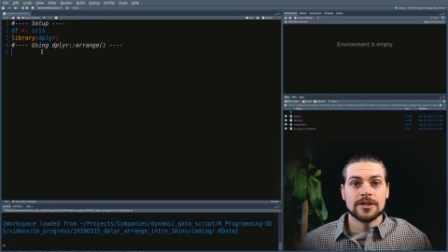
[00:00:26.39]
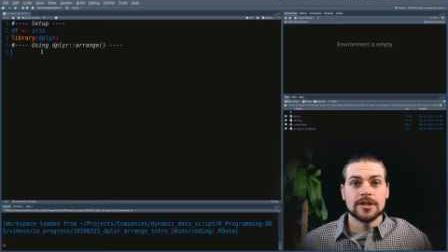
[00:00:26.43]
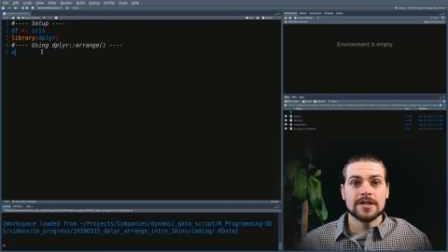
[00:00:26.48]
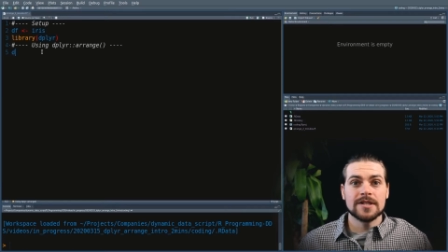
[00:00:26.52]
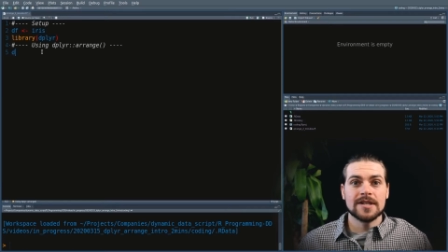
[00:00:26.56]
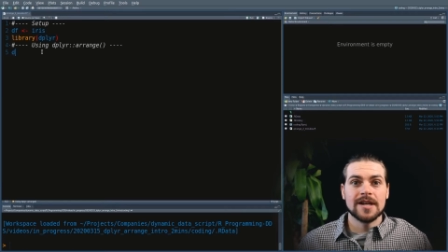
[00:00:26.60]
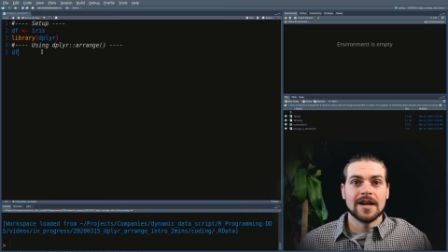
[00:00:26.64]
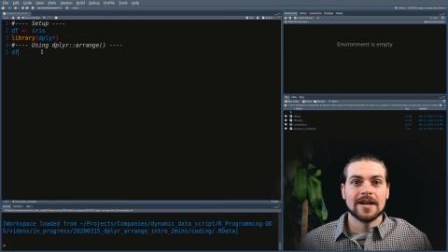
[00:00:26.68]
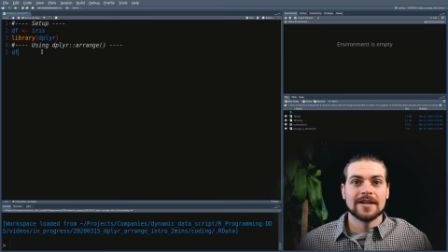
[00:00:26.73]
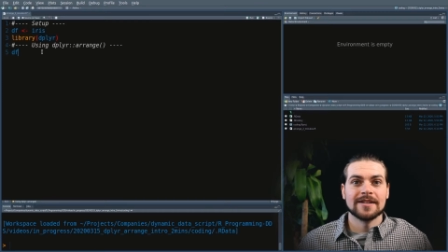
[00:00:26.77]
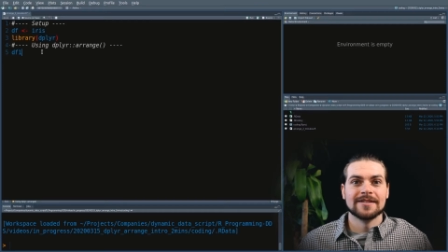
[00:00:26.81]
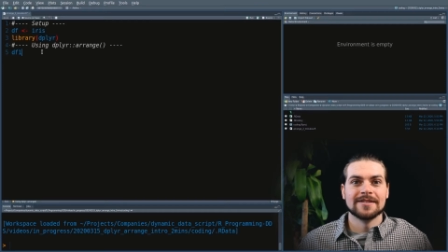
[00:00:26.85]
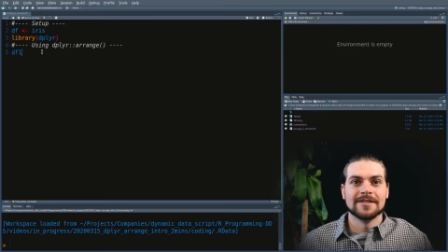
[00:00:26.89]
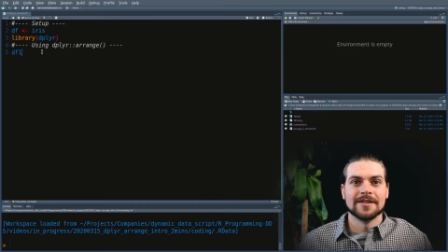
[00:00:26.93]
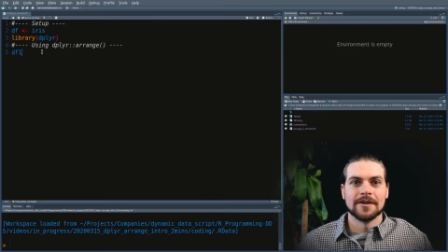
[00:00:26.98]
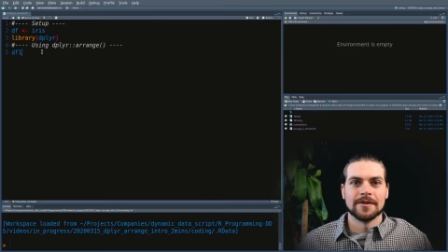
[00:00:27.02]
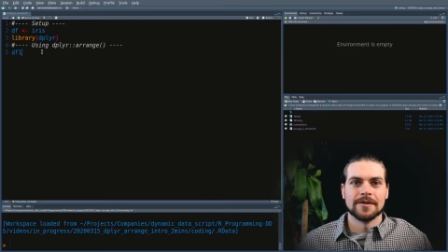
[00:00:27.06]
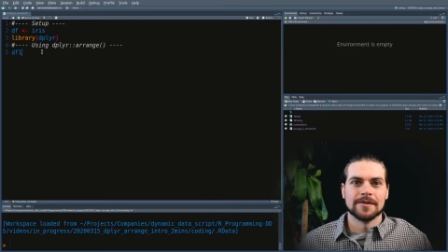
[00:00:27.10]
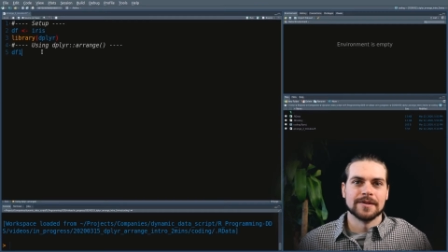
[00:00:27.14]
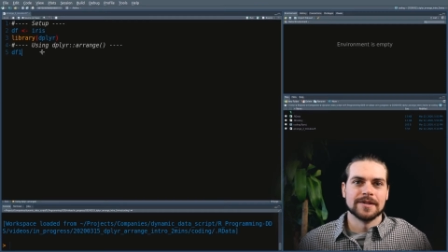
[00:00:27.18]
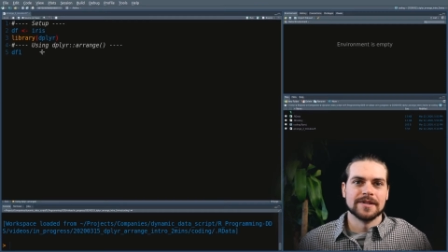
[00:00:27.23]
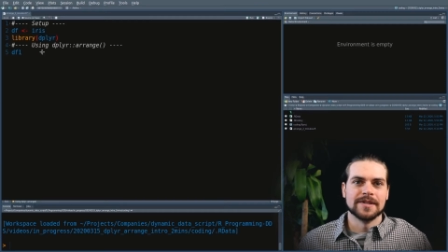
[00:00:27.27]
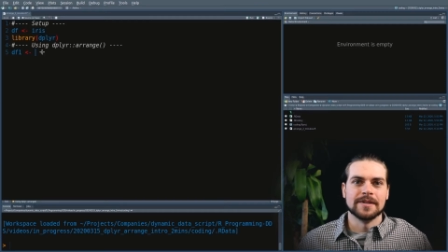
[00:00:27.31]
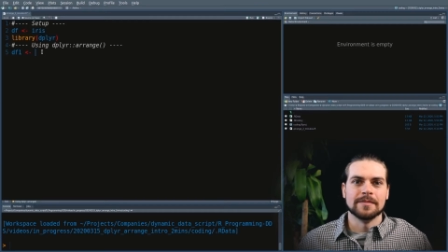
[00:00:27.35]
Just like the
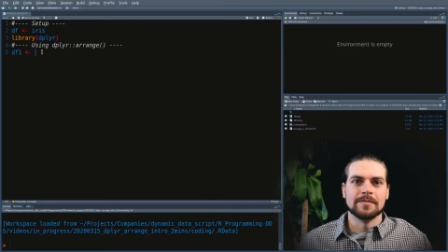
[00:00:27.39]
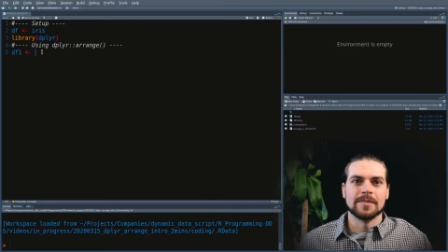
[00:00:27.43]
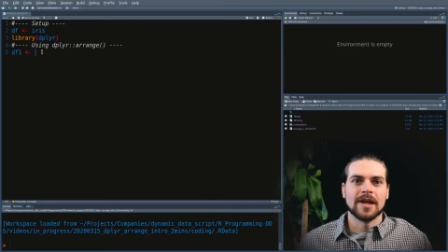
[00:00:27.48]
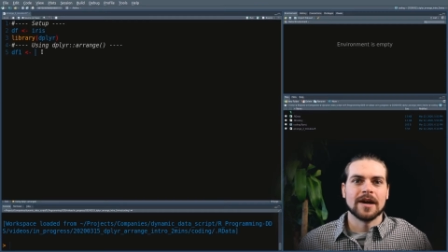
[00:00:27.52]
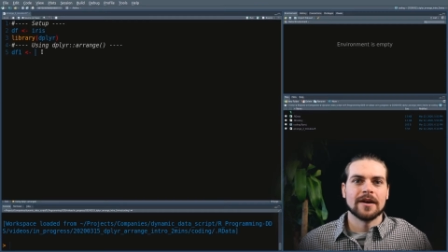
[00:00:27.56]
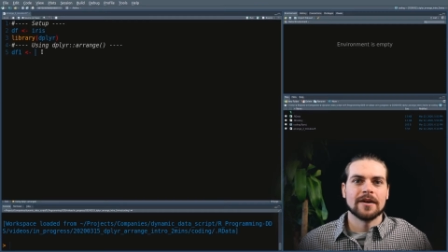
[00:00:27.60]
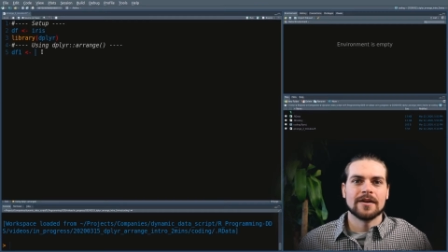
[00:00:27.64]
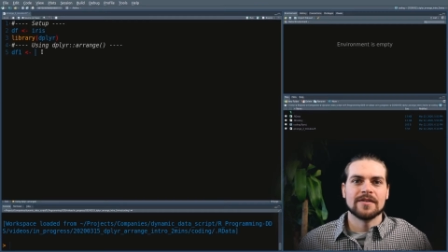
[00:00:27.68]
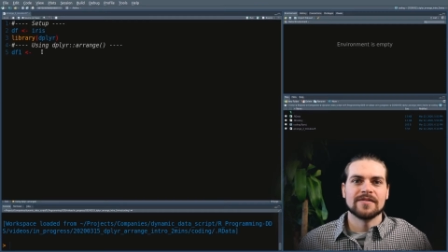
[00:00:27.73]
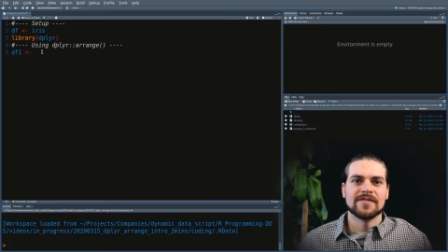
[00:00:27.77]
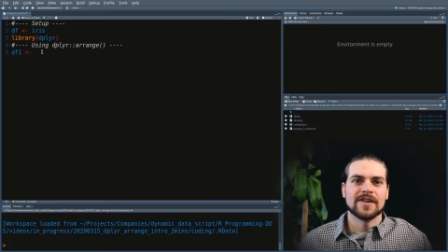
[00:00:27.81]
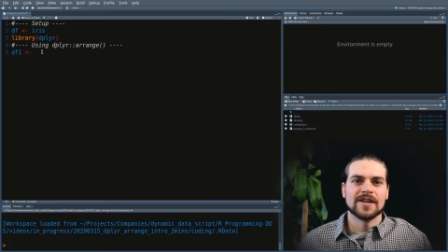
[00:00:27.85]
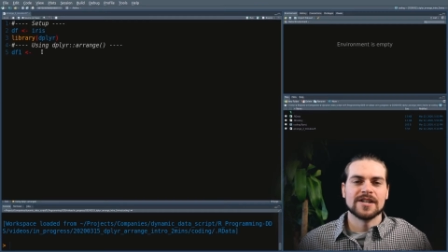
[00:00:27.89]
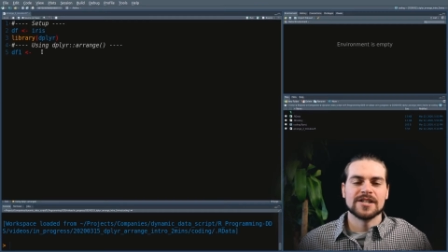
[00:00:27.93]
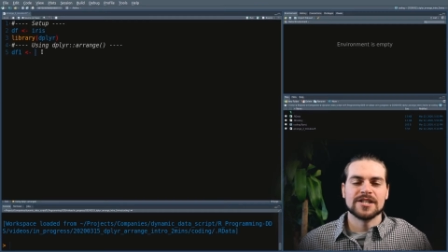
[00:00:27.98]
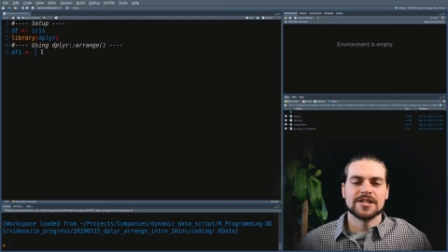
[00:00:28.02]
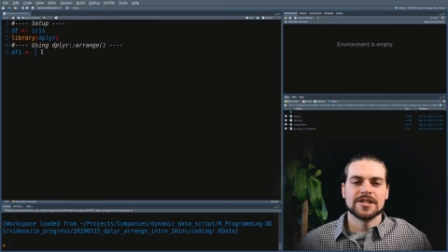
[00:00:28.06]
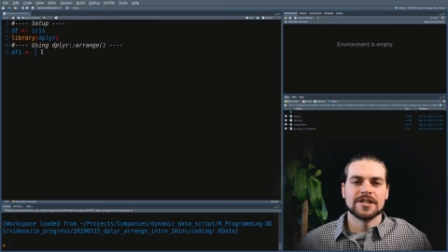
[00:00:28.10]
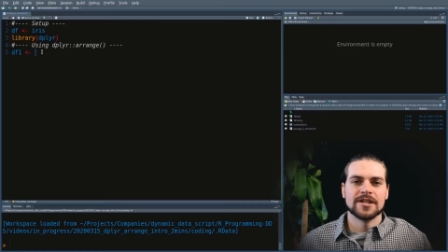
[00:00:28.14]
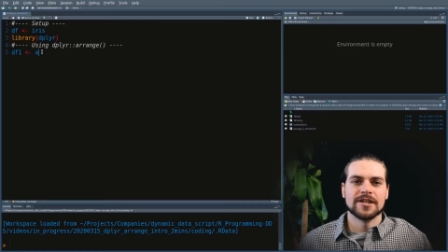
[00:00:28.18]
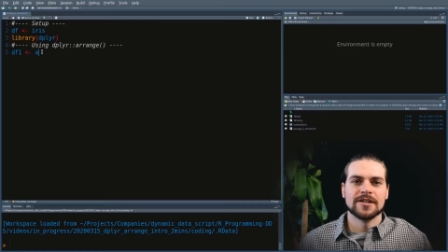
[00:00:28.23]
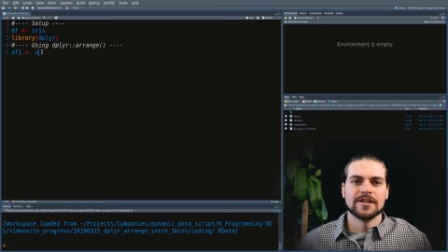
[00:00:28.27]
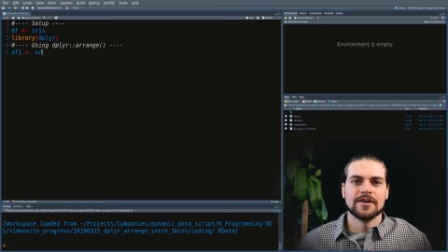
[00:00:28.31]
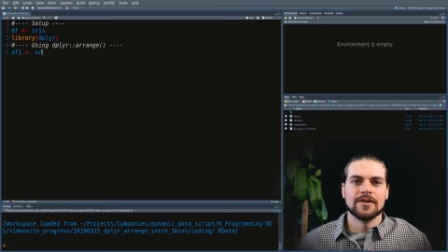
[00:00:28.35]
other dplyr
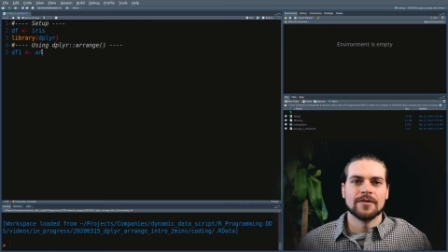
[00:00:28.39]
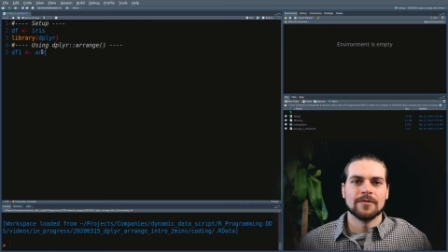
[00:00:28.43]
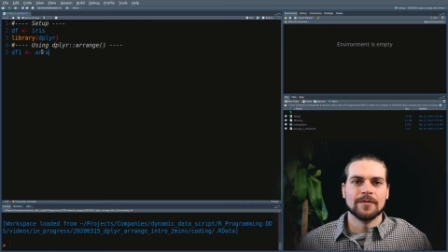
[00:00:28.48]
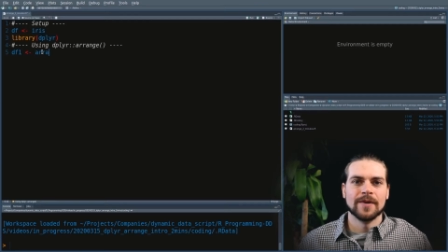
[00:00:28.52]
function,